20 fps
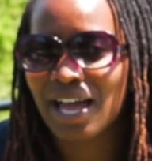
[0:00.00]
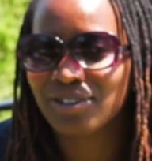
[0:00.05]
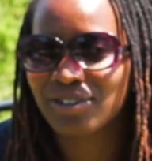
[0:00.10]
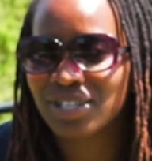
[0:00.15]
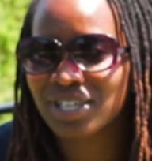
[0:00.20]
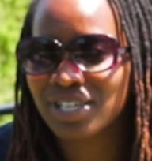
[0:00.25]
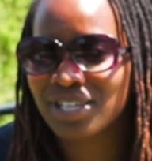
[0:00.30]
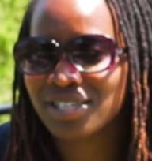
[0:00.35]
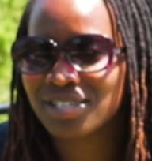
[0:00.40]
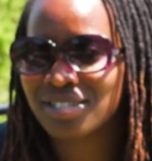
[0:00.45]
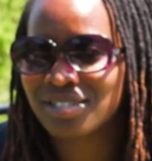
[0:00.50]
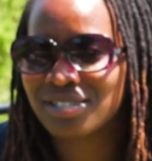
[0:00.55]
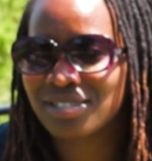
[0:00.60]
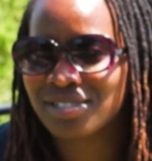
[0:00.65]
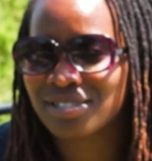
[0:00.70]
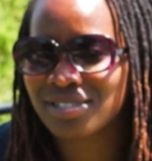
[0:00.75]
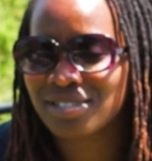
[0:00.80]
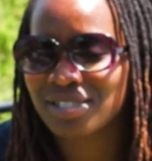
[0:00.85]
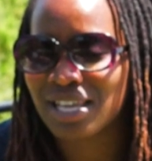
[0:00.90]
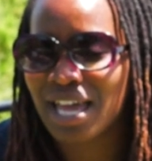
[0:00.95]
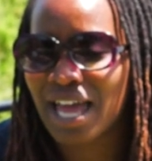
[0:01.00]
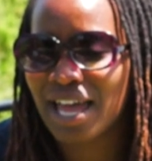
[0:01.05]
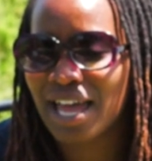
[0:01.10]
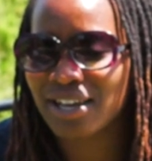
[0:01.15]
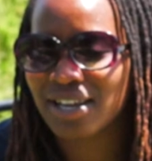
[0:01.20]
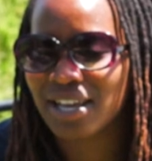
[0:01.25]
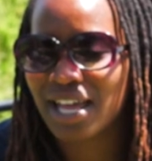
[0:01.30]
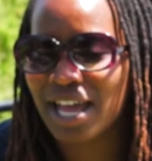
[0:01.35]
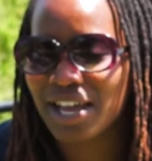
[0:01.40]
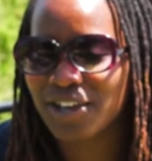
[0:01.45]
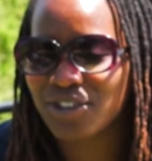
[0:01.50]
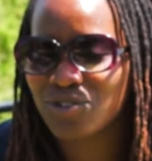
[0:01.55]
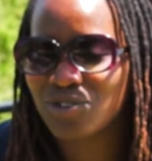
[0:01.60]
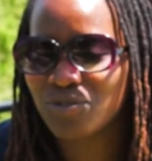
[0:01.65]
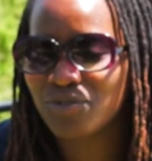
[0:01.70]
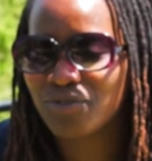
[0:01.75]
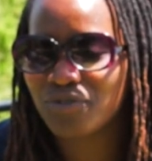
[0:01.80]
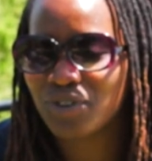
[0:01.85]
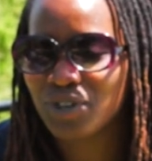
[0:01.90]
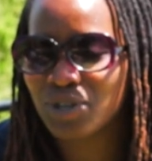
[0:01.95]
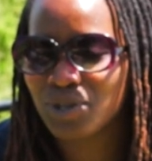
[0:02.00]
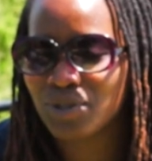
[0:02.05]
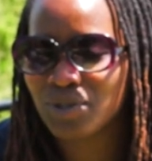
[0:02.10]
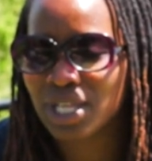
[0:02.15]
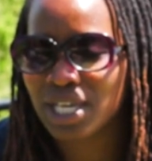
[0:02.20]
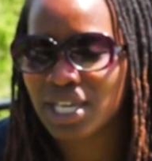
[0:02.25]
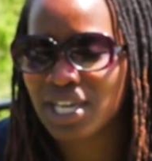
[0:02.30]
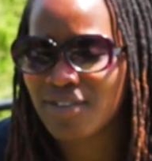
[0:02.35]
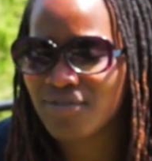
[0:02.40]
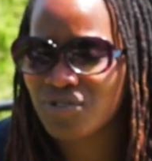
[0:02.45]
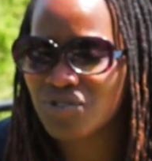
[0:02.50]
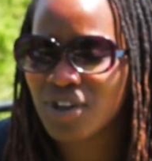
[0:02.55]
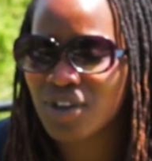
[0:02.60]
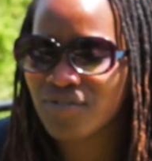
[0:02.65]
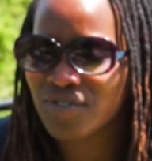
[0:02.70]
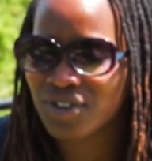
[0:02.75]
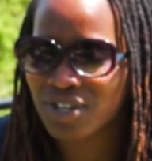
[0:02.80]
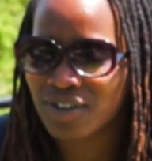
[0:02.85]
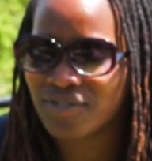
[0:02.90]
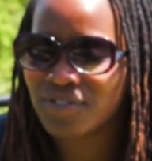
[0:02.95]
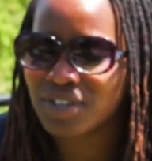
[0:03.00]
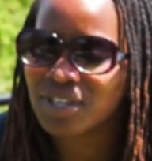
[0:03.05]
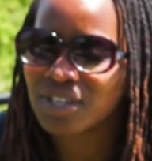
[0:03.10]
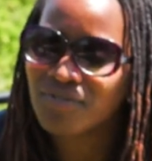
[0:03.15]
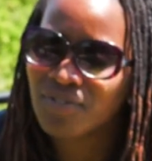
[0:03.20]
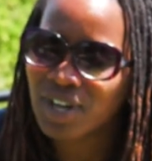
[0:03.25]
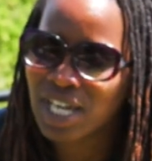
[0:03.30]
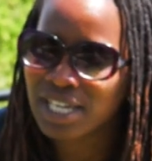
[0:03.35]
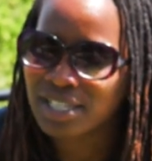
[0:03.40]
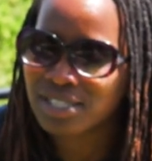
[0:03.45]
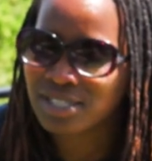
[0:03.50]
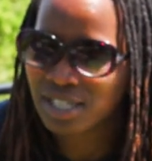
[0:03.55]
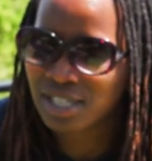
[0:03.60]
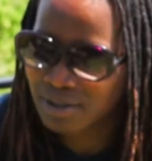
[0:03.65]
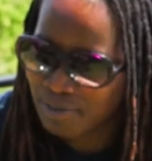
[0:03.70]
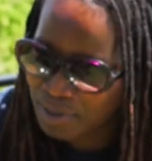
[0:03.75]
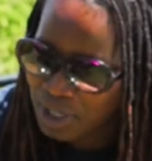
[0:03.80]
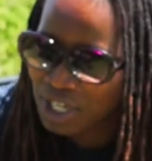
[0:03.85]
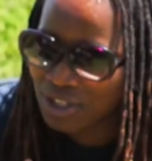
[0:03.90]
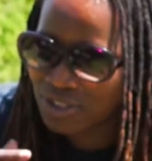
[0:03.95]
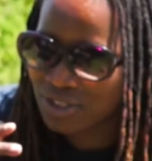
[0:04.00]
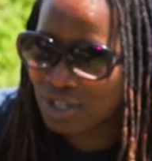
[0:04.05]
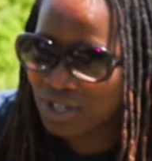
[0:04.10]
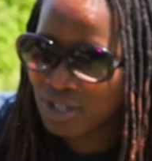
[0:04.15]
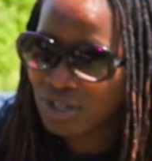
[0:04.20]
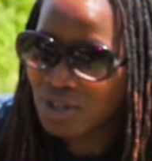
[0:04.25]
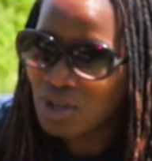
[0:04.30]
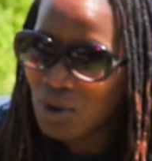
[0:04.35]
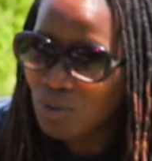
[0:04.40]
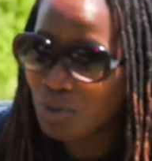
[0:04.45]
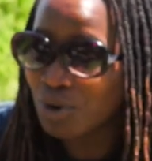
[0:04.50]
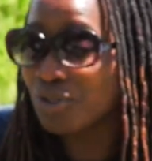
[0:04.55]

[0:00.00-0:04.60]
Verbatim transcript: how does how, how do you feel like have you ever given advice like being the